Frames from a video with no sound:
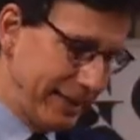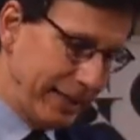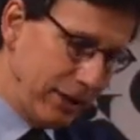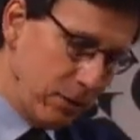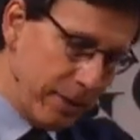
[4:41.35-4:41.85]

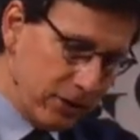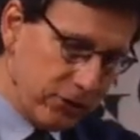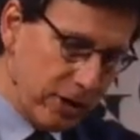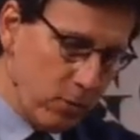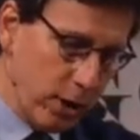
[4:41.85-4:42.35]
to hear about
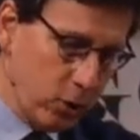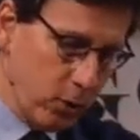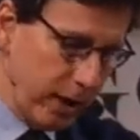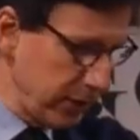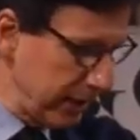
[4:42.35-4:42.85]
someone
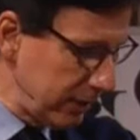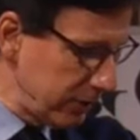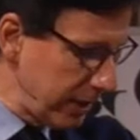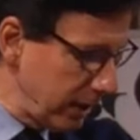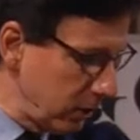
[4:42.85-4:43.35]
who I think
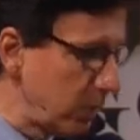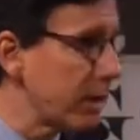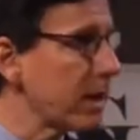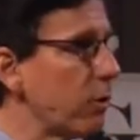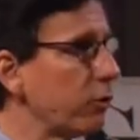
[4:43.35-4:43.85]
is not only
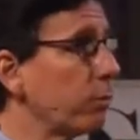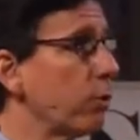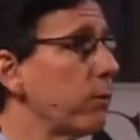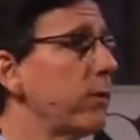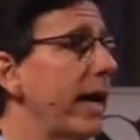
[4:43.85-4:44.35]
one of the most
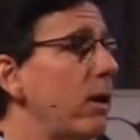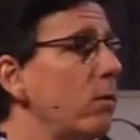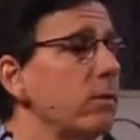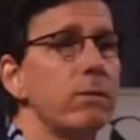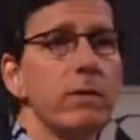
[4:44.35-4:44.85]
profound